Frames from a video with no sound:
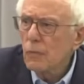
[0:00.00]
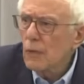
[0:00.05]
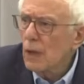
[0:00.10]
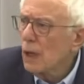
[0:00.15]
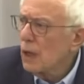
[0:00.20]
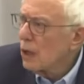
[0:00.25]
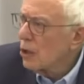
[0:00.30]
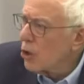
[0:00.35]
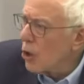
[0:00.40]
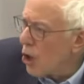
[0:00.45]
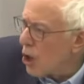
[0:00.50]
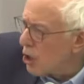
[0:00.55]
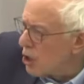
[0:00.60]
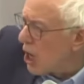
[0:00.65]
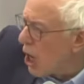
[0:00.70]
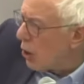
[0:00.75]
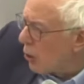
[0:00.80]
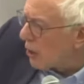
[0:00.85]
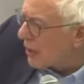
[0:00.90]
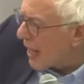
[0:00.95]
You all
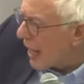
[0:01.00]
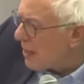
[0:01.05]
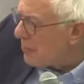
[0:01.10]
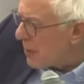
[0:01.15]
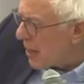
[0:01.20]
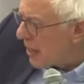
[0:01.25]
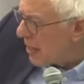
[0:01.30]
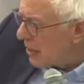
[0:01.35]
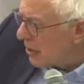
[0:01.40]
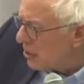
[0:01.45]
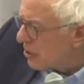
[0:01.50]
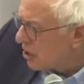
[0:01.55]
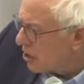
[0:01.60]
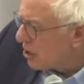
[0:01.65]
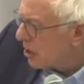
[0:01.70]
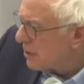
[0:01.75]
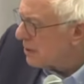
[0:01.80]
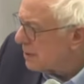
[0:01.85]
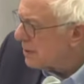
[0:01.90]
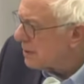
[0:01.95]
know what that means?
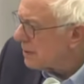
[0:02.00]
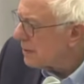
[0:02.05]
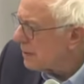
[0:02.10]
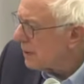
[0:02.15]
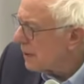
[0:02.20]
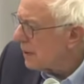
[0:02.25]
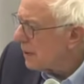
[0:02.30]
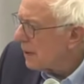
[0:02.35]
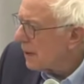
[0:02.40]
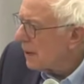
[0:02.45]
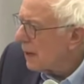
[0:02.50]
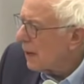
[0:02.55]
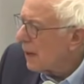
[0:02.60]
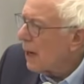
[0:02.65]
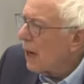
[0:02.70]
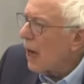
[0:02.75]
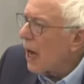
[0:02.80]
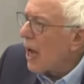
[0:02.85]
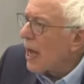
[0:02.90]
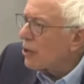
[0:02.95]

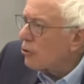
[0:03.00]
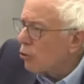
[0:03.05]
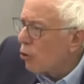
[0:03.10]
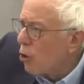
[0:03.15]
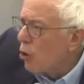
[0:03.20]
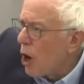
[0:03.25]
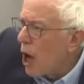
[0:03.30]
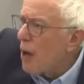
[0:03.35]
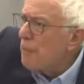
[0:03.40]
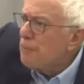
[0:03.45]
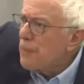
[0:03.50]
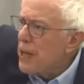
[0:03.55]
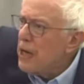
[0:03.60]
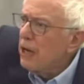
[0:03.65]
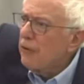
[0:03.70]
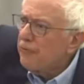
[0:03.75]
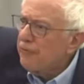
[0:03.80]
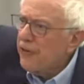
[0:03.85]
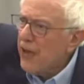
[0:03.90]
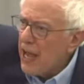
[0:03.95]
I grew up in a
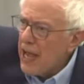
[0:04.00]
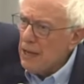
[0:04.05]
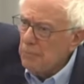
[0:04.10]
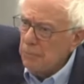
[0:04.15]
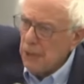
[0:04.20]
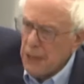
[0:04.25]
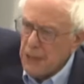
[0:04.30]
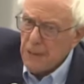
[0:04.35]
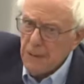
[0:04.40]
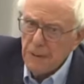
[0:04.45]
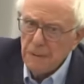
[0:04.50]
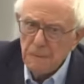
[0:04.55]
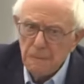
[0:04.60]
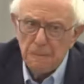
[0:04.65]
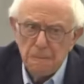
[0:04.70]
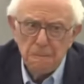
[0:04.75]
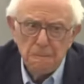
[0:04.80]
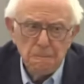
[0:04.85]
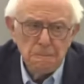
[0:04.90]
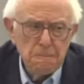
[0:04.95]
family,
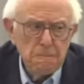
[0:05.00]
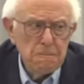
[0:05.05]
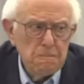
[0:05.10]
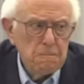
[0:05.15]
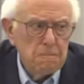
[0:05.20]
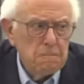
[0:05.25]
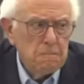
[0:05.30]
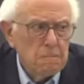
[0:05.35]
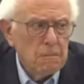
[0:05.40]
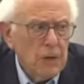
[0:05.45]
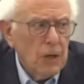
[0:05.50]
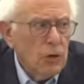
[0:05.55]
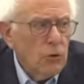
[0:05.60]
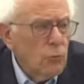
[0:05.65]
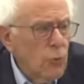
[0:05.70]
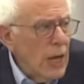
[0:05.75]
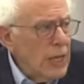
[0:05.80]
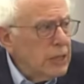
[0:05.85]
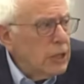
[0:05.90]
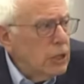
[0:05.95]
in a
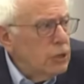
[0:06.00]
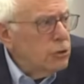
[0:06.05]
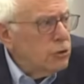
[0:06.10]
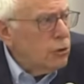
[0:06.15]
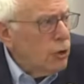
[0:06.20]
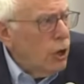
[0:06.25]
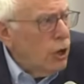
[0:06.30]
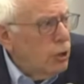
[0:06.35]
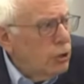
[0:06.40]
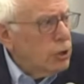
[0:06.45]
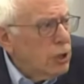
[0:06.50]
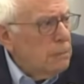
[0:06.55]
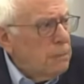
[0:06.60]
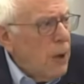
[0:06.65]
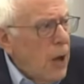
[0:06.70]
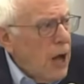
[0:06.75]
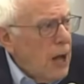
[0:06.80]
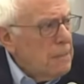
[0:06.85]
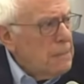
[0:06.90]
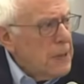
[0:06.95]
rent-controlled
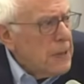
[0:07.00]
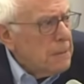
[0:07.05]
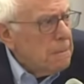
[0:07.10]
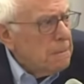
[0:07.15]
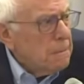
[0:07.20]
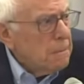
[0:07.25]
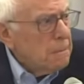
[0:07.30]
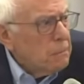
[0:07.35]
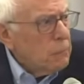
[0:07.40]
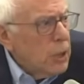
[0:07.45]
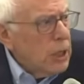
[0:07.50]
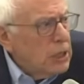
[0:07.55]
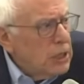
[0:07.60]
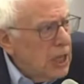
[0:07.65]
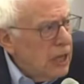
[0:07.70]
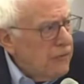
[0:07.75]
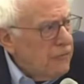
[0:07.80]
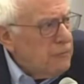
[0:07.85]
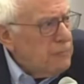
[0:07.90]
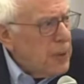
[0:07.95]
apartment. We
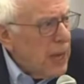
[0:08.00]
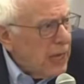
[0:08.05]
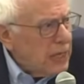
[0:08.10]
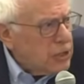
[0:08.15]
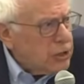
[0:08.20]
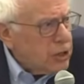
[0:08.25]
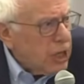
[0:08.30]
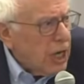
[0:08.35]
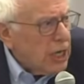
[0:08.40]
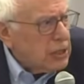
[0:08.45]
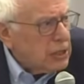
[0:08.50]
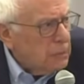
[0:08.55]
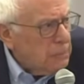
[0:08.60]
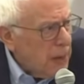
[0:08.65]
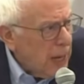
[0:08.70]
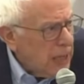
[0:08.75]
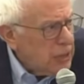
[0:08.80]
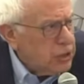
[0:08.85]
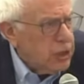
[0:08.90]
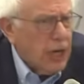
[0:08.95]
lived paycheck to
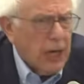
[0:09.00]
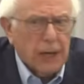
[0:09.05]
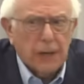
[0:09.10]
paycheck.